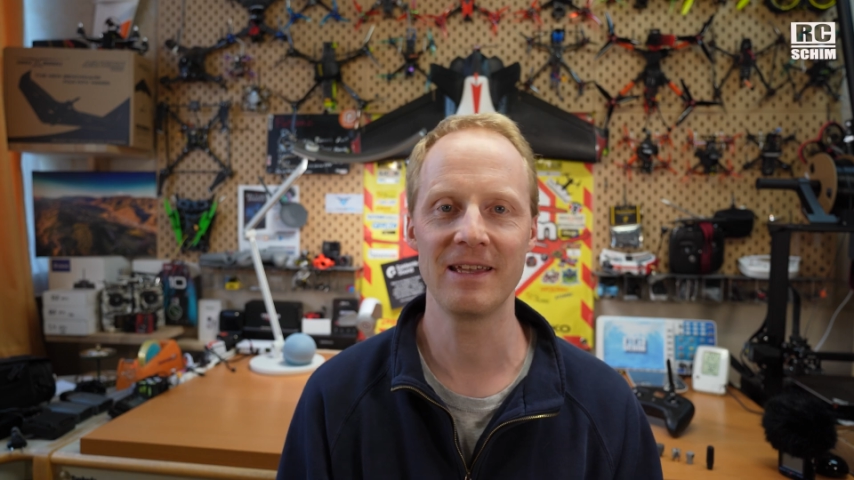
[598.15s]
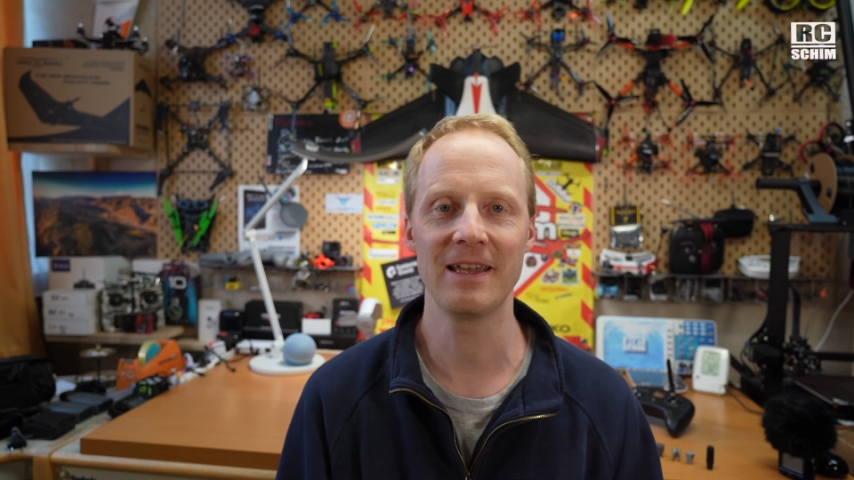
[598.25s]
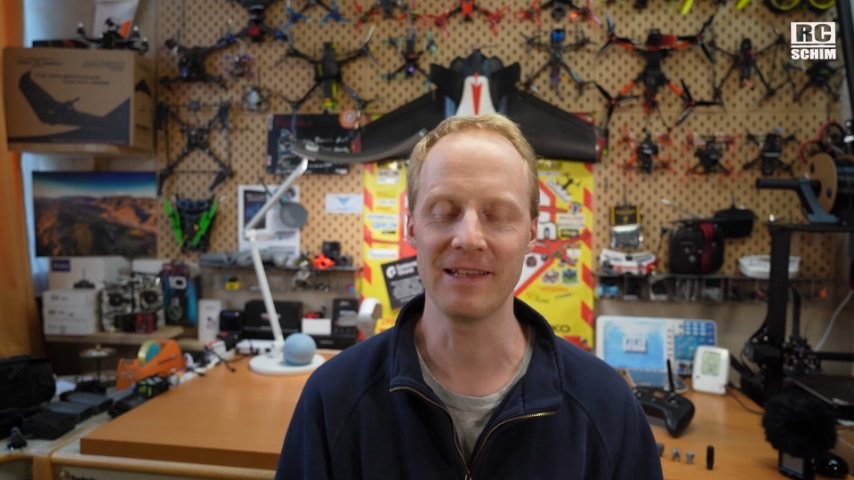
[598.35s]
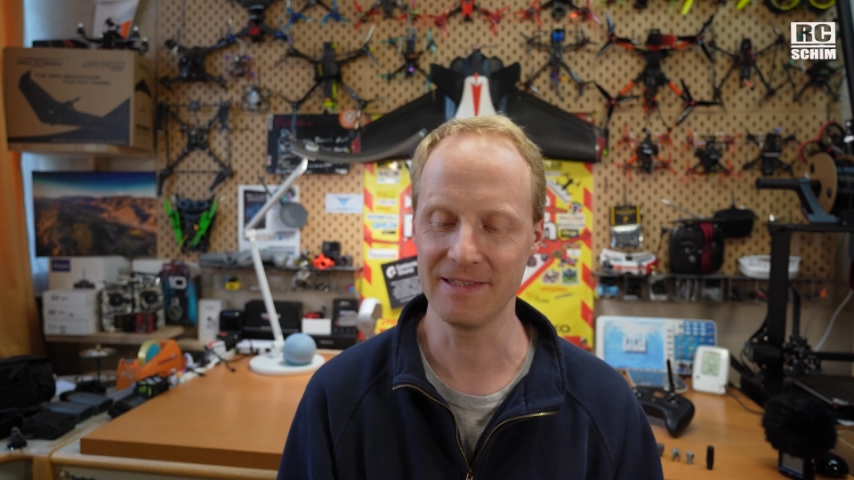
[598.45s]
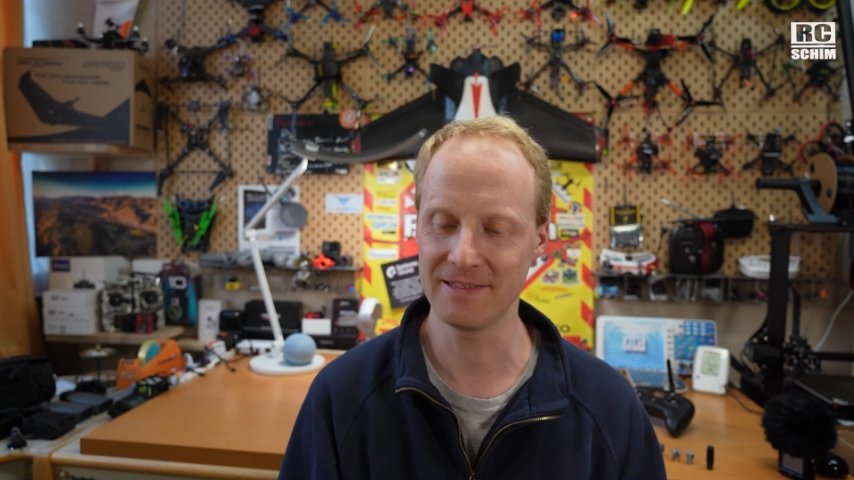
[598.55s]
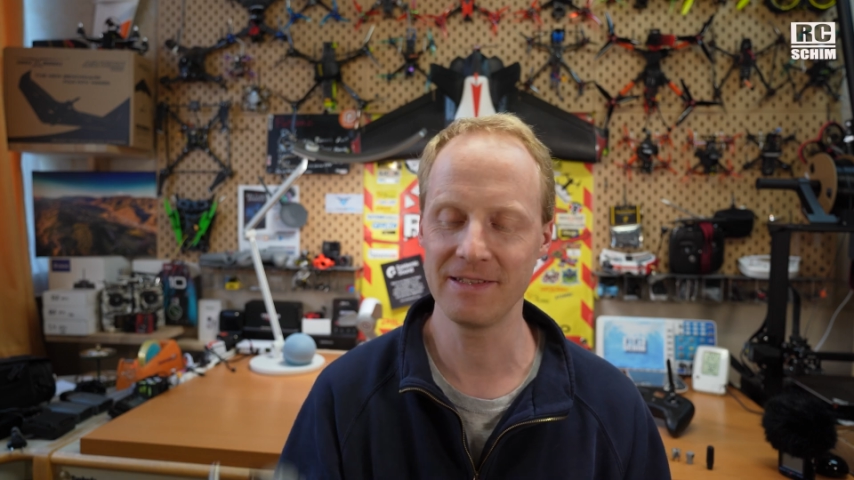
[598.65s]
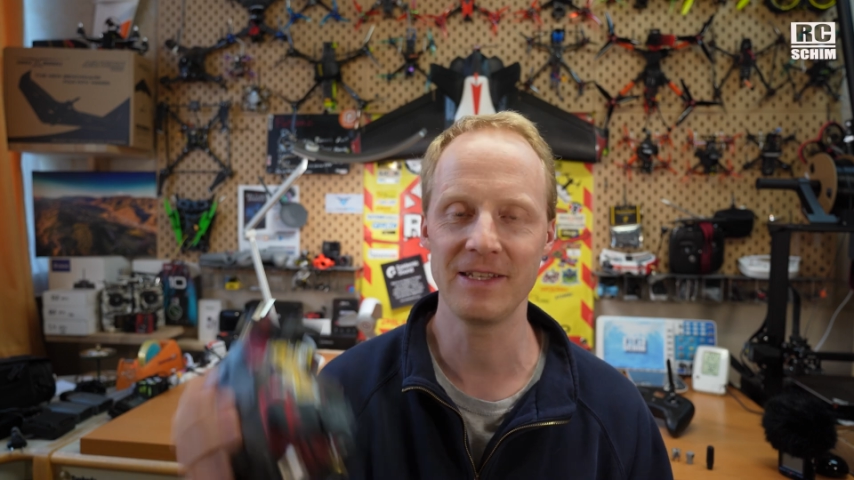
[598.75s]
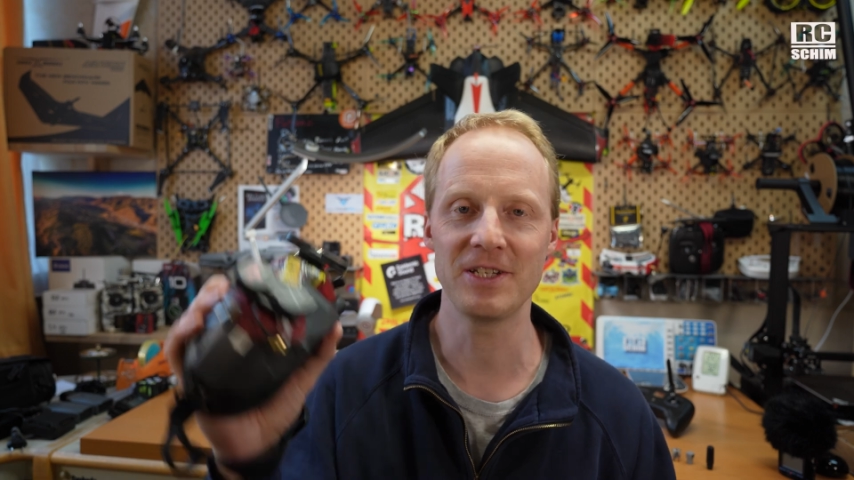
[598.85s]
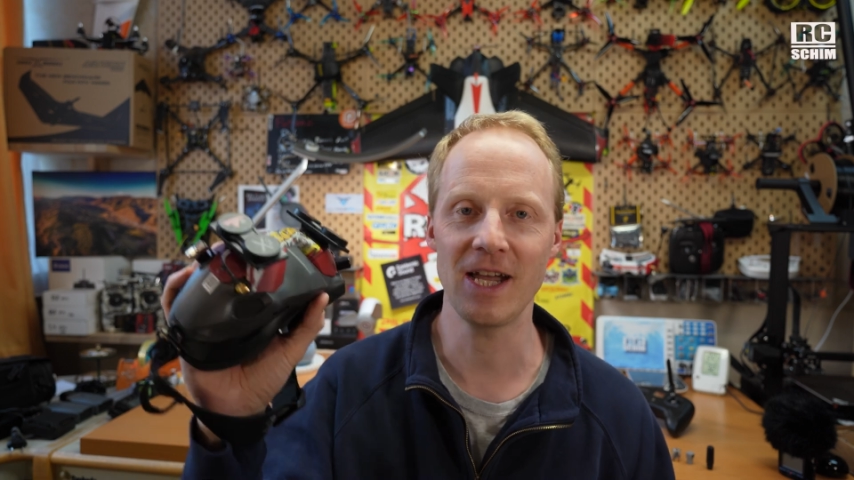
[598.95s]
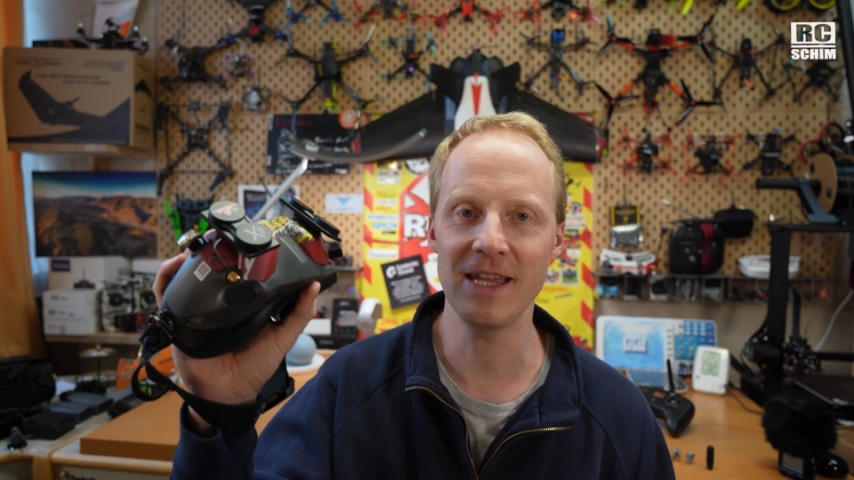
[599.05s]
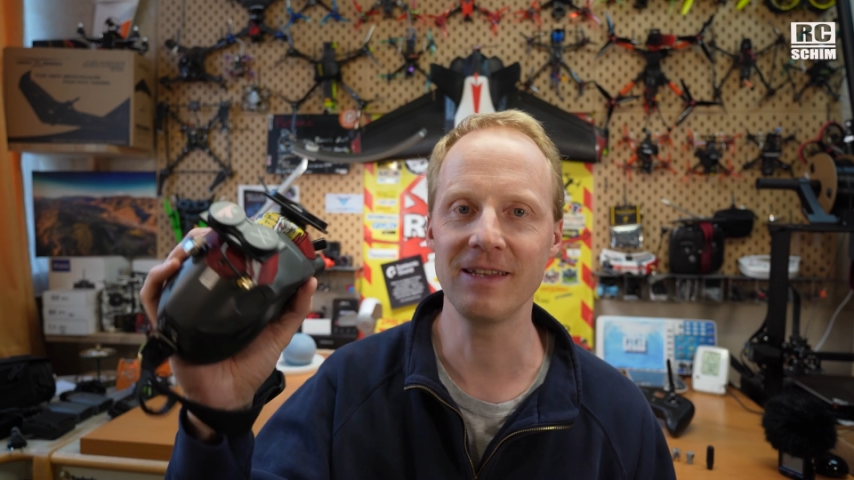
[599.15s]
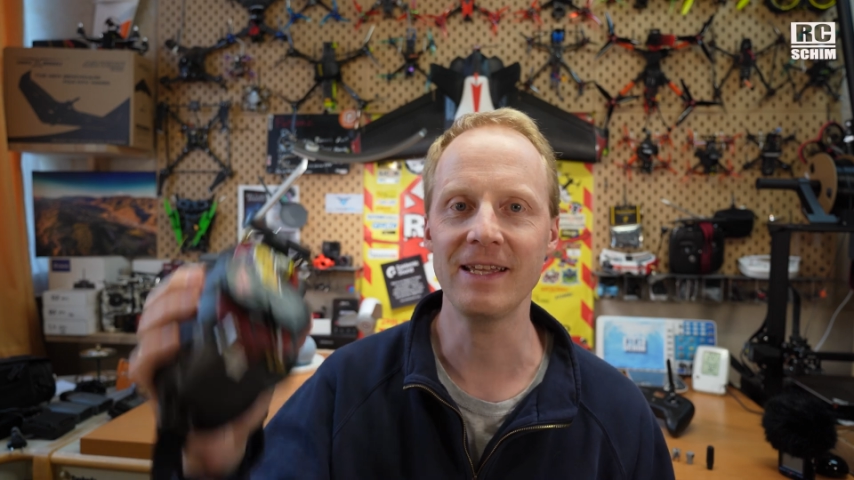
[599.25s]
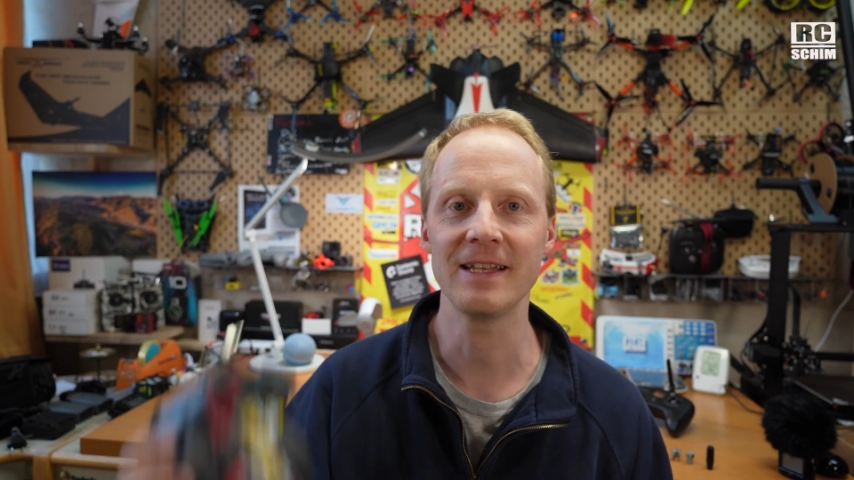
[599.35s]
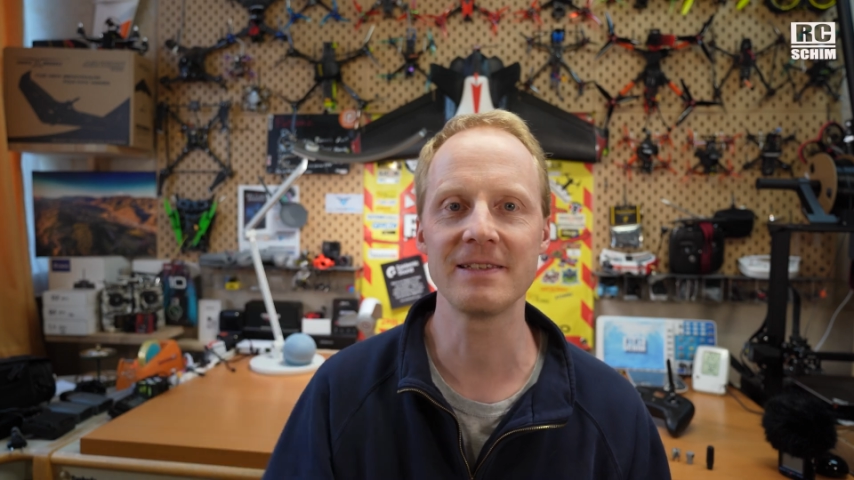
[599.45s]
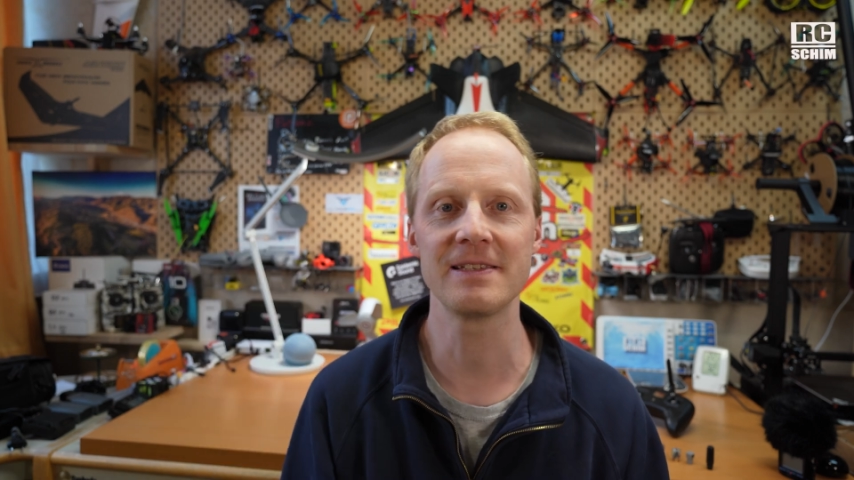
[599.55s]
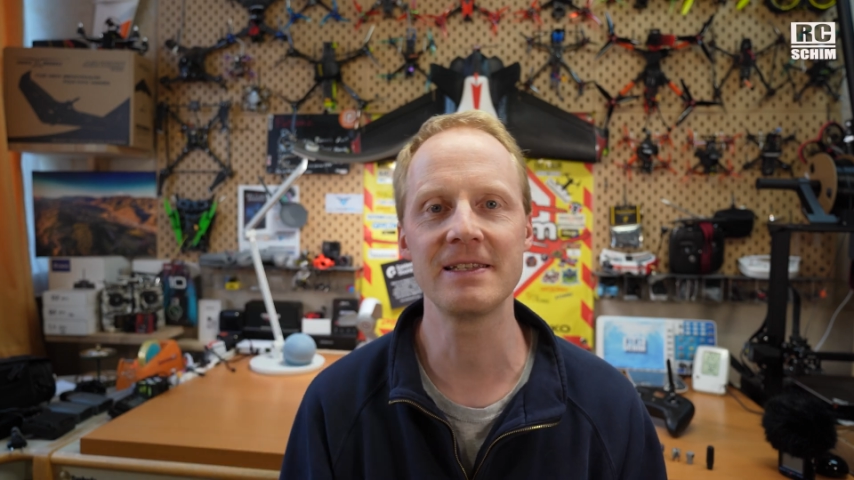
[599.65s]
at least DJI antennas,